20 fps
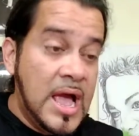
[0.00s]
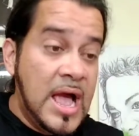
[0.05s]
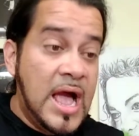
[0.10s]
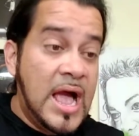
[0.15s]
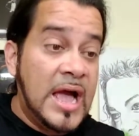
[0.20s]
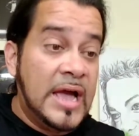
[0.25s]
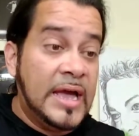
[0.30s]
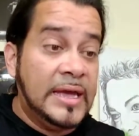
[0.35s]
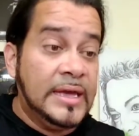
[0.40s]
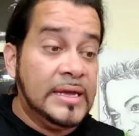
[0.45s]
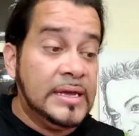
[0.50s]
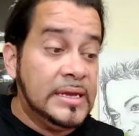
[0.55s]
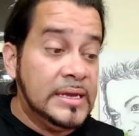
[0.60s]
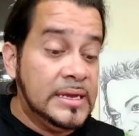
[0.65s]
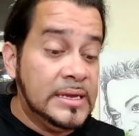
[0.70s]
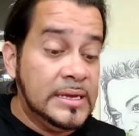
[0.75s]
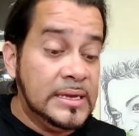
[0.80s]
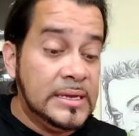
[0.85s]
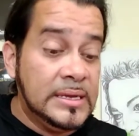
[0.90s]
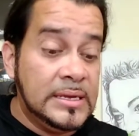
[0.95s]

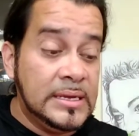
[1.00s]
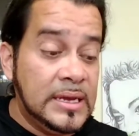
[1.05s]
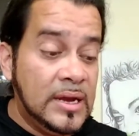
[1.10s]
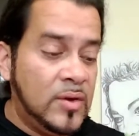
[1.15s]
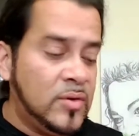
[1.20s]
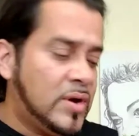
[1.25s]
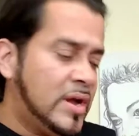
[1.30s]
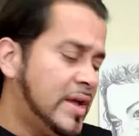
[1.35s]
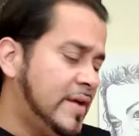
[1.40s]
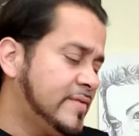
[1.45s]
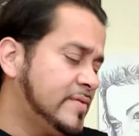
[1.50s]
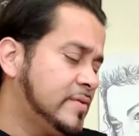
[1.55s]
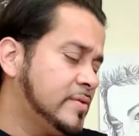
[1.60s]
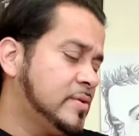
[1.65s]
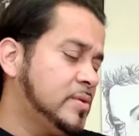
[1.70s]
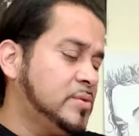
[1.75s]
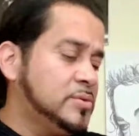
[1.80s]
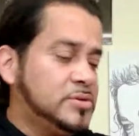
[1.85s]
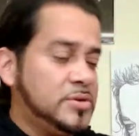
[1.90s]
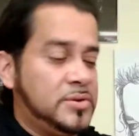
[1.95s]
I oh I have another
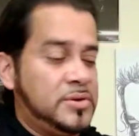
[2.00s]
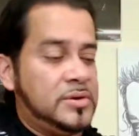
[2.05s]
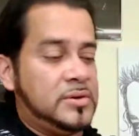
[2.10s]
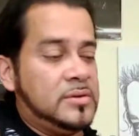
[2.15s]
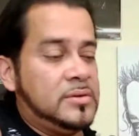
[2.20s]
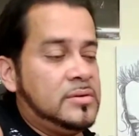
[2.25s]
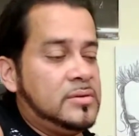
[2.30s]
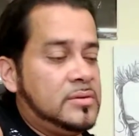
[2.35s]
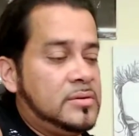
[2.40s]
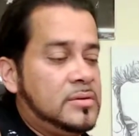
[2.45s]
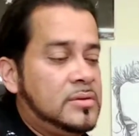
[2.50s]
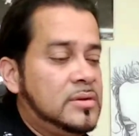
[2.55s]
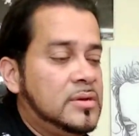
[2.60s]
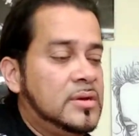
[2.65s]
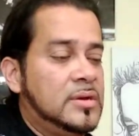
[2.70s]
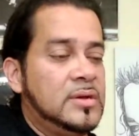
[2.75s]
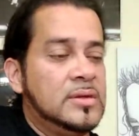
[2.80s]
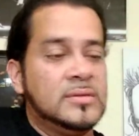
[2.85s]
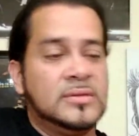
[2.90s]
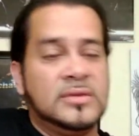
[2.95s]
Hujoo here.
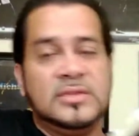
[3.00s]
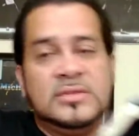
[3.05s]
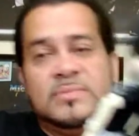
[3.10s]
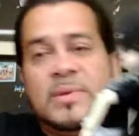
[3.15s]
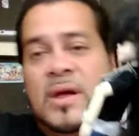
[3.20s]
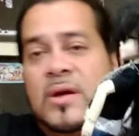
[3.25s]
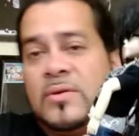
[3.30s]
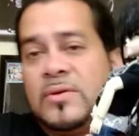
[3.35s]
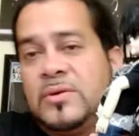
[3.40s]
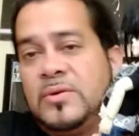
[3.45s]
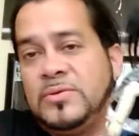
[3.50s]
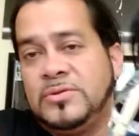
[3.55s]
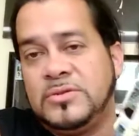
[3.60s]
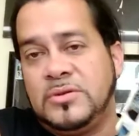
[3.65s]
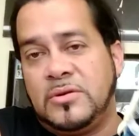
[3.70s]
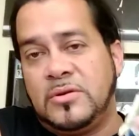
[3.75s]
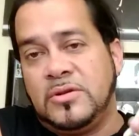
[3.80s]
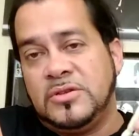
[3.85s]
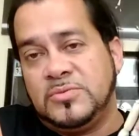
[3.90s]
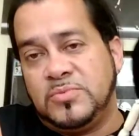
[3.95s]
This is my other
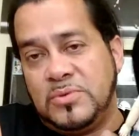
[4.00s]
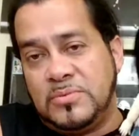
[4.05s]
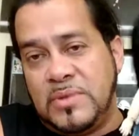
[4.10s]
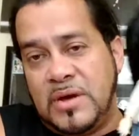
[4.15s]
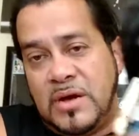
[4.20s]
Hujoo. Goes with my